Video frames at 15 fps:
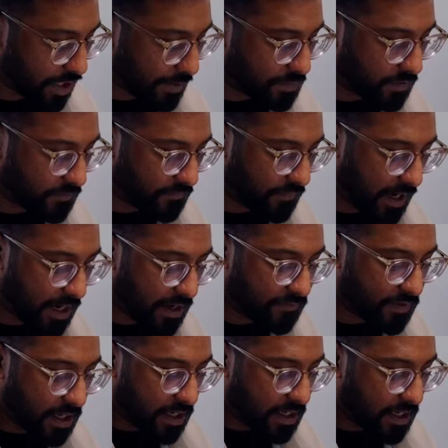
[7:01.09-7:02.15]
chapter
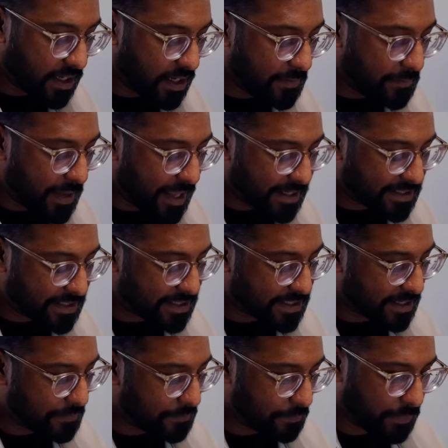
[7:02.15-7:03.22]
5, he, he makes this
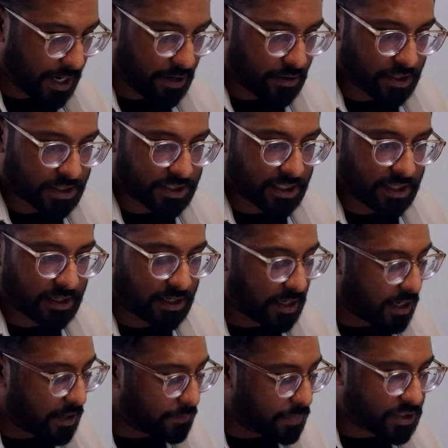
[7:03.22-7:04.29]
comparison
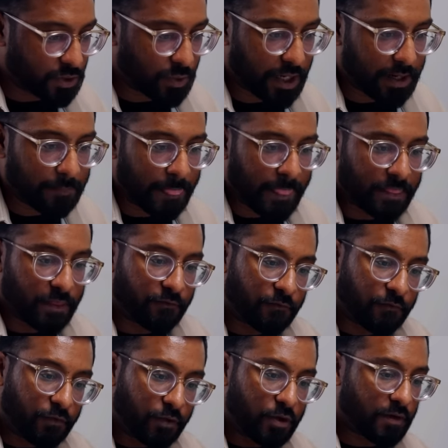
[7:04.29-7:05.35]
between the
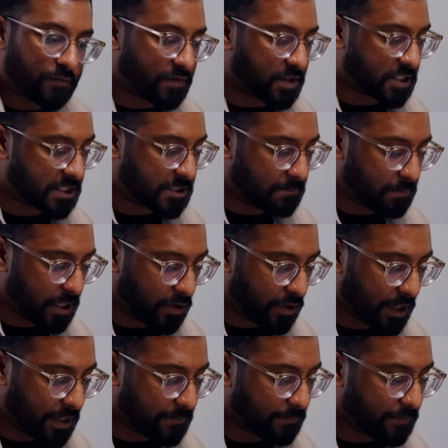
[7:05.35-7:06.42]
fruit of the
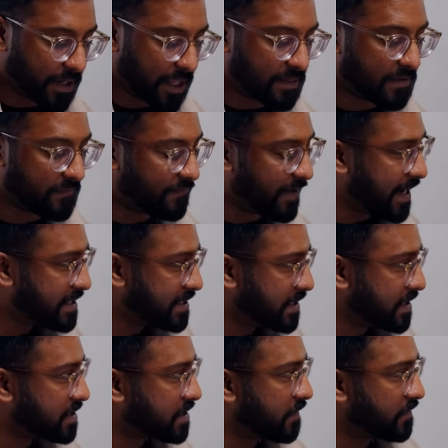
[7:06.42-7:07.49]
spirit and the
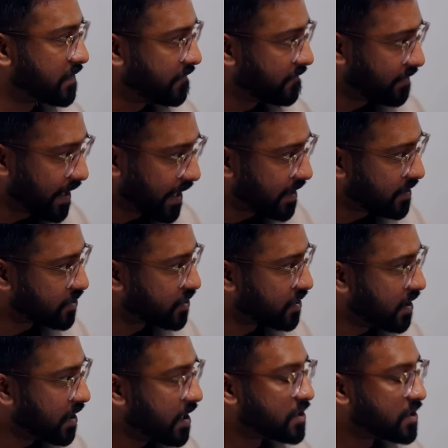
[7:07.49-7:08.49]
vices of the flesh.